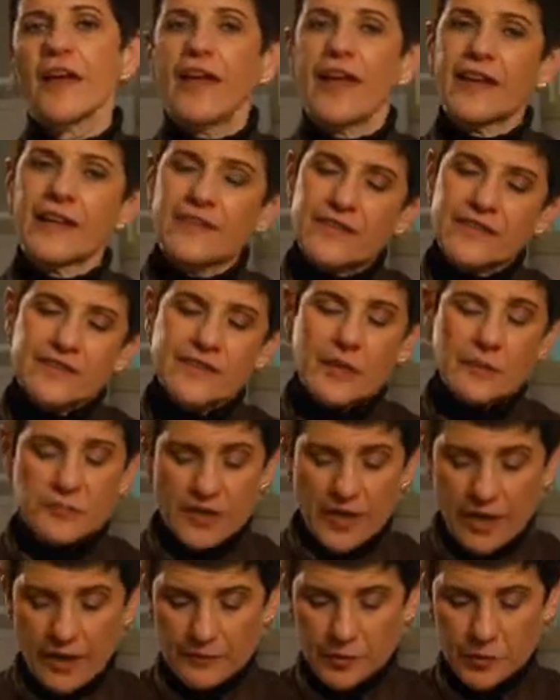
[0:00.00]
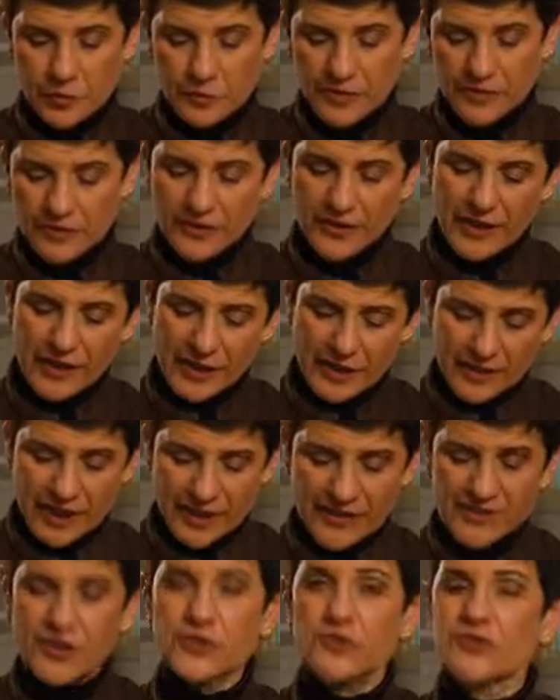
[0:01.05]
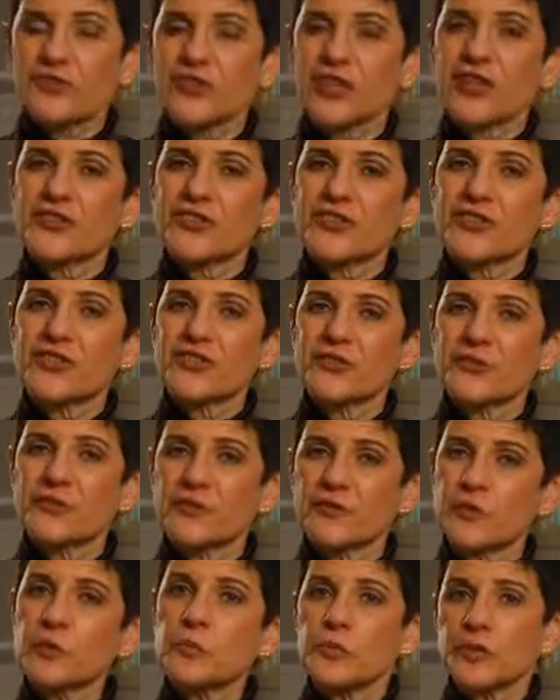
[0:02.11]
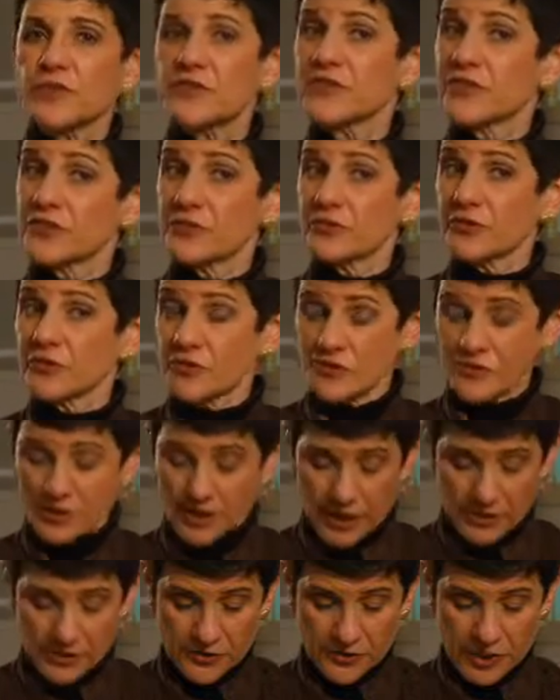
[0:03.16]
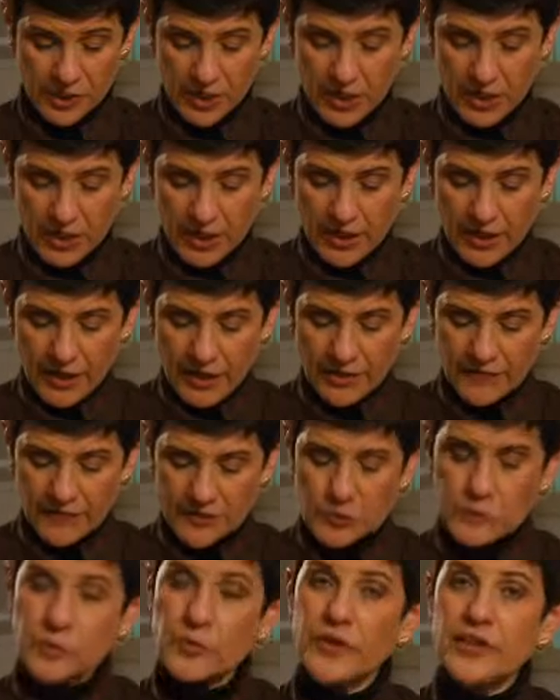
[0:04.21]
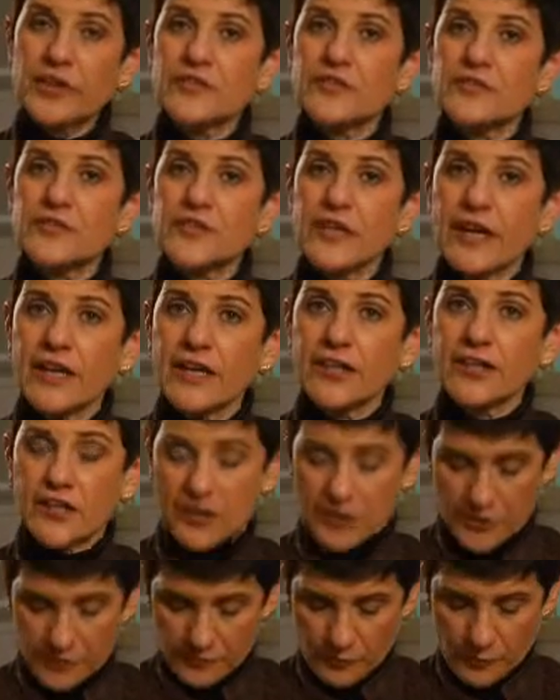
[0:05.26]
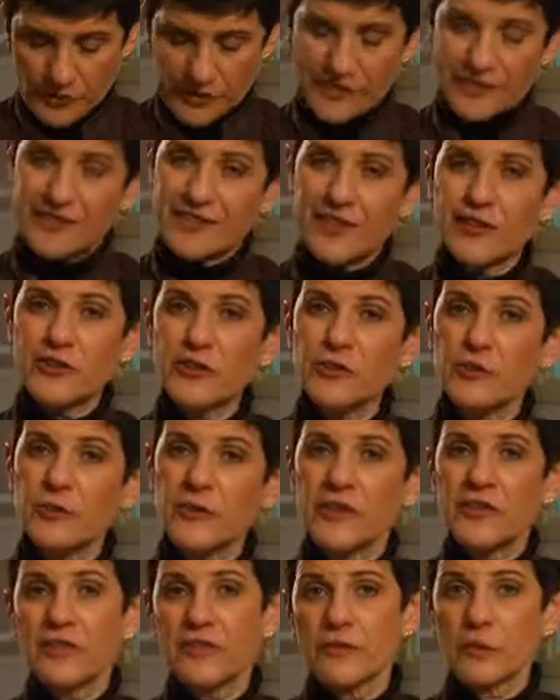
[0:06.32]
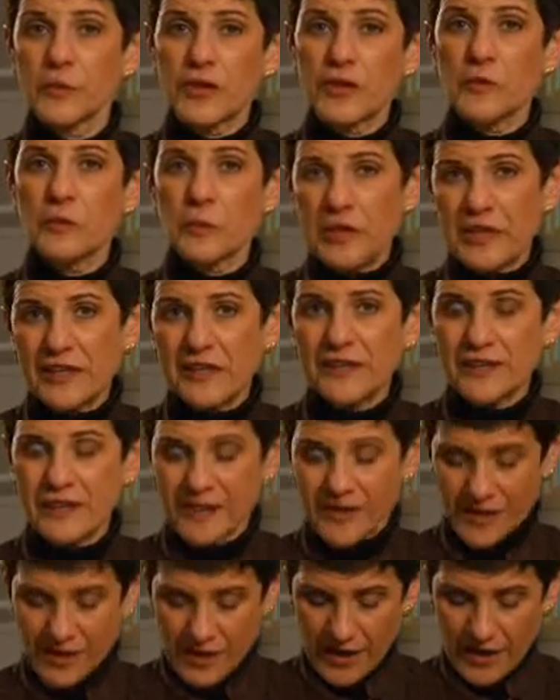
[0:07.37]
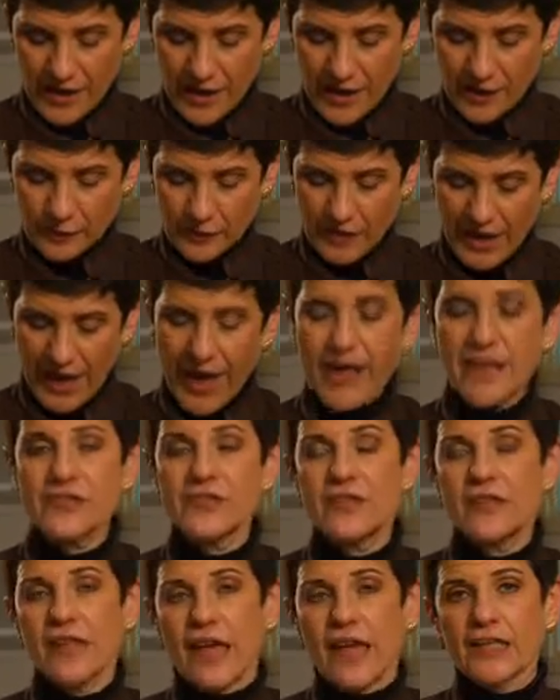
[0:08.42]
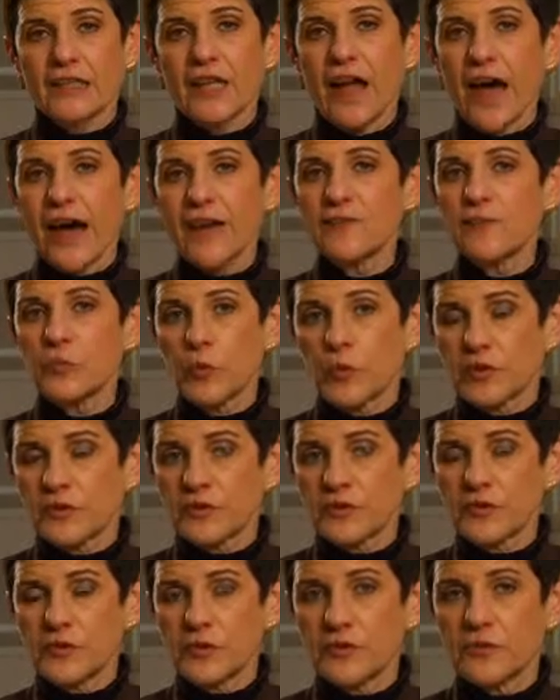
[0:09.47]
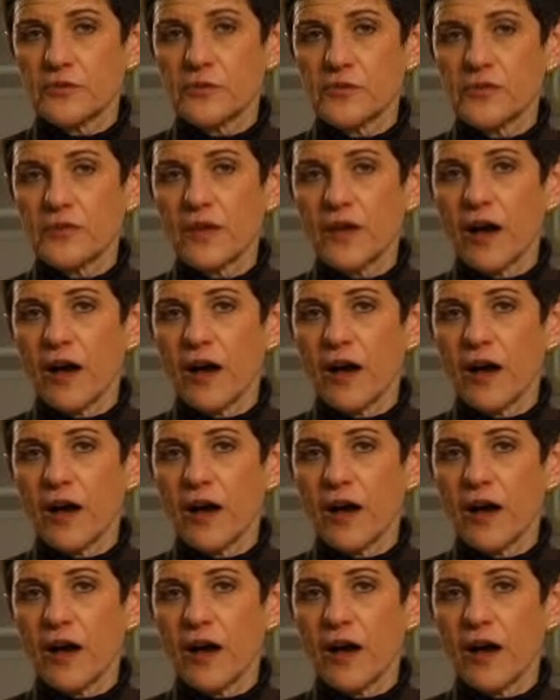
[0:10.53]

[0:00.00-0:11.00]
and at the same time you're getting a nice introduction to review books that you'll use later. In the spring of your second year, we continue with the win-win, and we add to that live board reviews